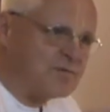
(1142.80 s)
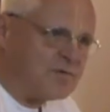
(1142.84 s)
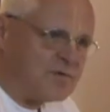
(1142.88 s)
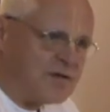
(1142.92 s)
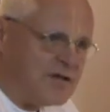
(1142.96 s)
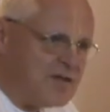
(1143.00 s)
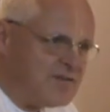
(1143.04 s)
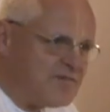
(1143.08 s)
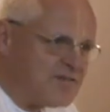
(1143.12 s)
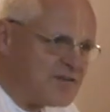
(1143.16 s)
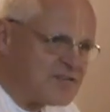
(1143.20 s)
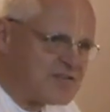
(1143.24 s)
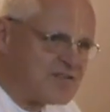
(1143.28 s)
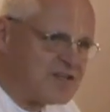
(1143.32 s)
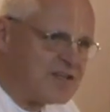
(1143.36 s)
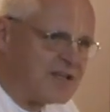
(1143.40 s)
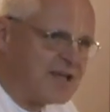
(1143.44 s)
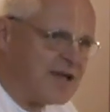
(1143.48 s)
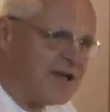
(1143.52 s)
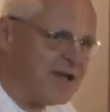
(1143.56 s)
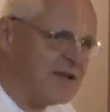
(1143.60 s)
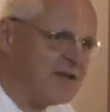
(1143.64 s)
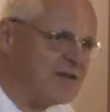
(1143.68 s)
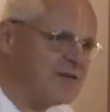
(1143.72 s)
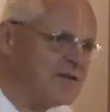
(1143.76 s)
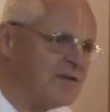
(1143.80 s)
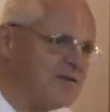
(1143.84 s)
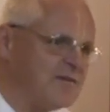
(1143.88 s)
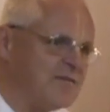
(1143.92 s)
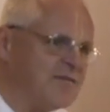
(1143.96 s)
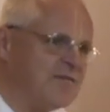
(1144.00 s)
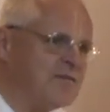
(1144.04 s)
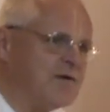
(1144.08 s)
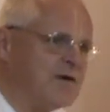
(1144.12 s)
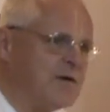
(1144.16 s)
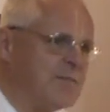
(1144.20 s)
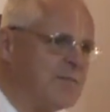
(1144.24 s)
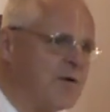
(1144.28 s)
investigate
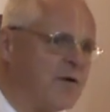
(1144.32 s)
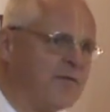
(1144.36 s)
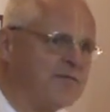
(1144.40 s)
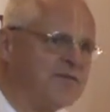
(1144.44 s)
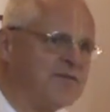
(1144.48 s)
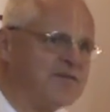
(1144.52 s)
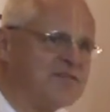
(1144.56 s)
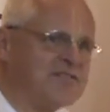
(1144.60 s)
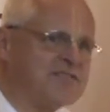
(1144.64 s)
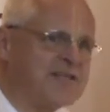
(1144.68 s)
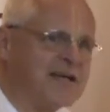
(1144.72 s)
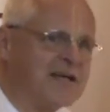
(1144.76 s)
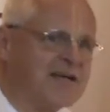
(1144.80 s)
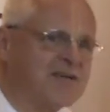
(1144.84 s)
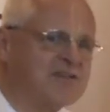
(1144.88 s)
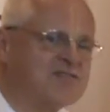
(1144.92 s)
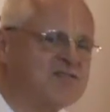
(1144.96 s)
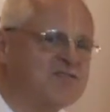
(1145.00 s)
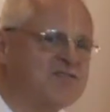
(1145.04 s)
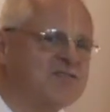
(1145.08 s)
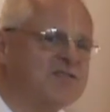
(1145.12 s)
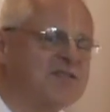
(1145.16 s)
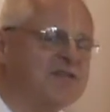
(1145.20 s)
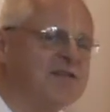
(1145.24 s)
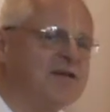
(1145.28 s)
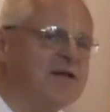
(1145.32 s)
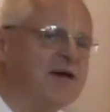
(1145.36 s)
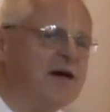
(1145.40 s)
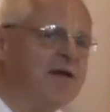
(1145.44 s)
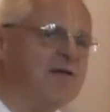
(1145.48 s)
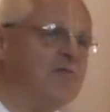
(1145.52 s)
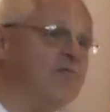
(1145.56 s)
about the sects and